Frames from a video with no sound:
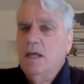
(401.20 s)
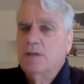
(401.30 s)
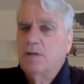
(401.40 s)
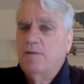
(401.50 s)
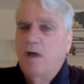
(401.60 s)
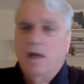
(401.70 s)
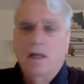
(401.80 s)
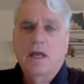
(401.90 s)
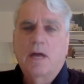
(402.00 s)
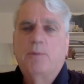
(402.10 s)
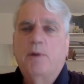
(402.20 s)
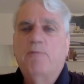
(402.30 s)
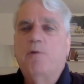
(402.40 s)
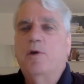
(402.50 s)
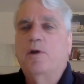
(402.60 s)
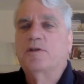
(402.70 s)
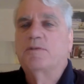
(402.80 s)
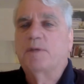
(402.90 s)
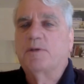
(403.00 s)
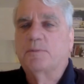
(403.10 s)
So finally, a brief word on
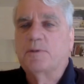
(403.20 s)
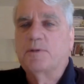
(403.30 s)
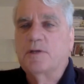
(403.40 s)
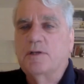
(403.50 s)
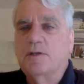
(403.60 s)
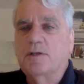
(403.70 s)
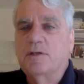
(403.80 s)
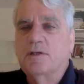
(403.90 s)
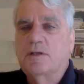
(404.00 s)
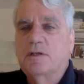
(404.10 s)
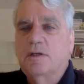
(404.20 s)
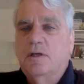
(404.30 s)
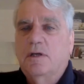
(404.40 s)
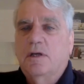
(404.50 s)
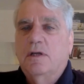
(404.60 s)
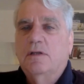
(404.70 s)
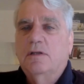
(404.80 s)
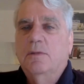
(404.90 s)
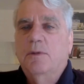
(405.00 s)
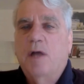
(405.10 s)
special procedures.
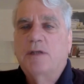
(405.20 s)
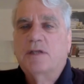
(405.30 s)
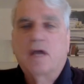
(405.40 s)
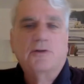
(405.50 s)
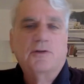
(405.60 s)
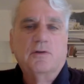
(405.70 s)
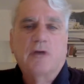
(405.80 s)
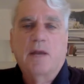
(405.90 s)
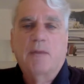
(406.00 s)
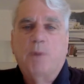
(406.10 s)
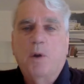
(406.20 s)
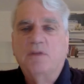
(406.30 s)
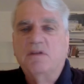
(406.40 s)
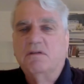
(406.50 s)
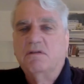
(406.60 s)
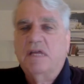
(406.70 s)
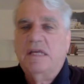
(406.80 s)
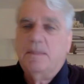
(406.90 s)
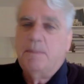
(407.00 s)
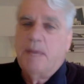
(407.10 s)
The Human Rights Council can appoint an
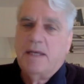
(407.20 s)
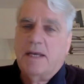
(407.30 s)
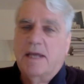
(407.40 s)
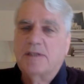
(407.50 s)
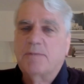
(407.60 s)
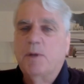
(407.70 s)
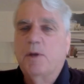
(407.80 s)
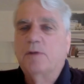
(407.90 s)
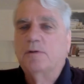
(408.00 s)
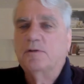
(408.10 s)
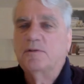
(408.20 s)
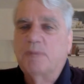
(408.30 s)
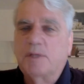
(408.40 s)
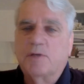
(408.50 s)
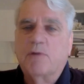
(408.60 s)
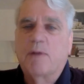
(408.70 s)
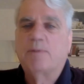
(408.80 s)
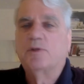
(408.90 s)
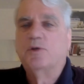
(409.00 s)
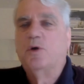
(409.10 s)
independent expert or special
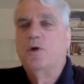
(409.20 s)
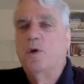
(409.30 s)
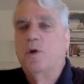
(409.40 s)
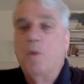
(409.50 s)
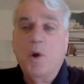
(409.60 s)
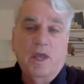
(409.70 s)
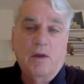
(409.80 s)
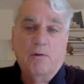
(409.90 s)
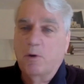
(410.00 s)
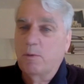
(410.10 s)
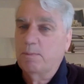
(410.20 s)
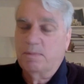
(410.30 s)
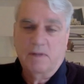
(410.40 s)
rapporteur or working group,